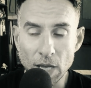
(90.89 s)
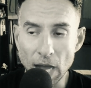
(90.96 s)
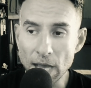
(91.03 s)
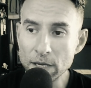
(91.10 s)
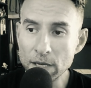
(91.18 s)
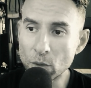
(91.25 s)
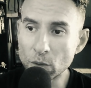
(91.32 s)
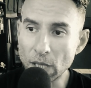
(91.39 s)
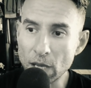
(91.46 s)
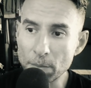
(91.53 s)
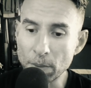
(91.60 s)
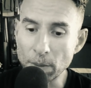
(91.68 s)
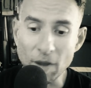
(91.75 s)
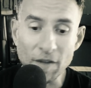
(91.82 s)
I know a lot
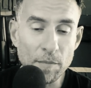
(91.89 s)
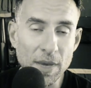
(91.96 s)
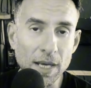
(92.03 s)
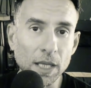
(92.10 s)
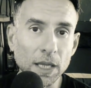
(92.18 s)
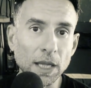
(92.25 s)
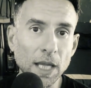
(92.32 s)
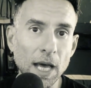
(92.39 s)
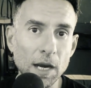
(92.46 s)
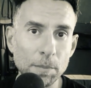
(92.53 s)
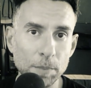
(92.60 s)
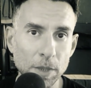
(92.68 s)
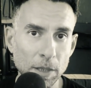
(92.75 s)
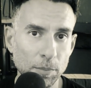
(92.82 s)
of people. I've met a lot
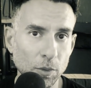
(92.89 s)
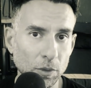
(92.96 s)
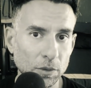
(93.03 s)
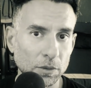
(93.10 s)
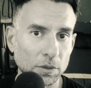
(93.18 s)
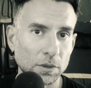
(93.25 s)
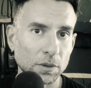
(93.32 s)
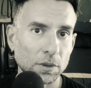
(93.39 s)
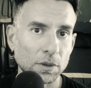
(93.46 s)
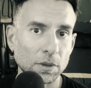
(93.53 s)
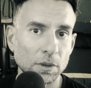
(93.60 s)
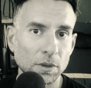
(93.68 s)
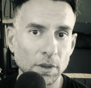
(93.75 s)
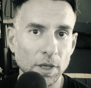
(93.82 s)
of
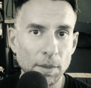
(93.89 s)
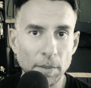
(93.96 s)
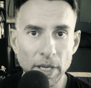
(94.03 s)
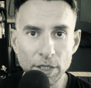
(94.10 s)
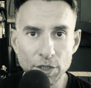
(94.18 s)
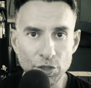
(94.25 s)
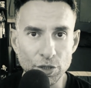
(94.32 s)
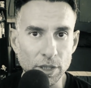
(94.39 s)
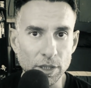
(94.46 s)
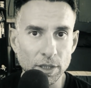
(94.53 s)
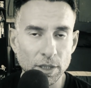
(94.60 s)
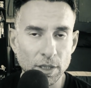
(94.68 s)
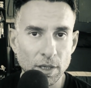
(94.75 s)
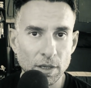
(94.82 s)
people in my journey
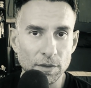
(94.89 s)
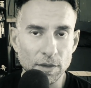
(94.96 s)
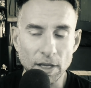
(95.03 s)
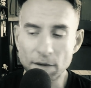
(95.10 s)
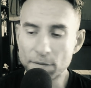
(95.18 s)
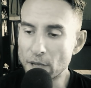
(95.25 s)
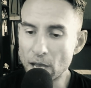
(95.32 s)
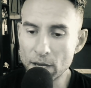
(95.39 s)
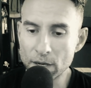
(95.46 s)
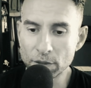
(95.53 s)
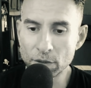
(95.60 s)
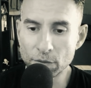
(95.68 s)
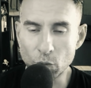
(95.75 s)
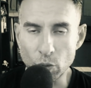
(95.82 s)
that have gotten a
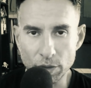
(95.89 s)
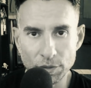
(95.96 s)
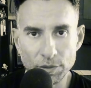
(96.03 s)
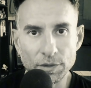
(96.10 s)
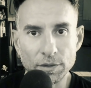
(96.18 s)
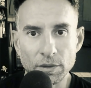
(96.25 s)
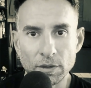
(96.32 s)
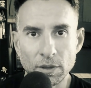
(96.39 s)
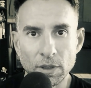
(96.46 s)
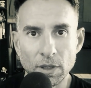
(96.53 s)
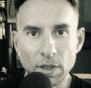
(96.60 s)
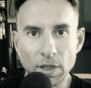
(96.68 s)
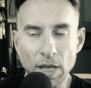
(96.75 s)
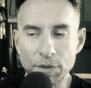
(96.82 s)
divorce
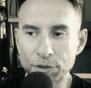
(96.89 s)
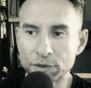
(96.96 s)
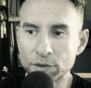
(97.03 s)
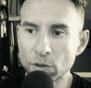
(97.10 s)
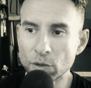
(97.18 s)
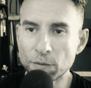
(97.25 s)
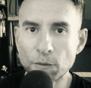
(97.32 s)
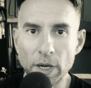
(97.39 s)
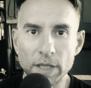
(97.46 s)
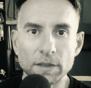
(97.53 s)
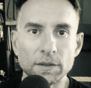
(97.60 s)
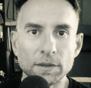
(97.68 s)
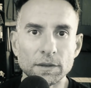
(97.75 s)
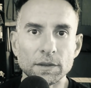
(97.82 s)
and they're still
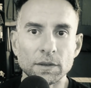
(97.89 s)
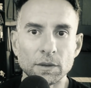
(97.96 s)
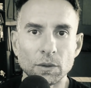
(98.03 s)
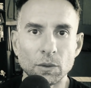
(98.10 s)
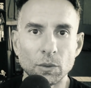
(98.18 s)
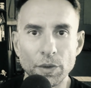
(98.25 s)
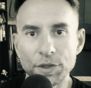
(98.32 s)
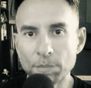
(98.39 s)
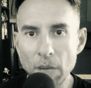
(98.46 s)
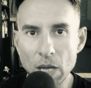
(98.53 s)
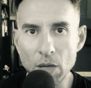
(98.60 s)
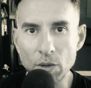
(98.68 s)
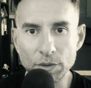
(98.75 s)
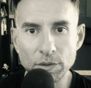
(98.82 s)
friends with the
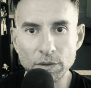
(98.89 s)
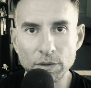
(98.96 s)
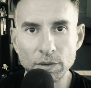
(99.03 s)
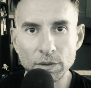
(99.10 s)
spouse.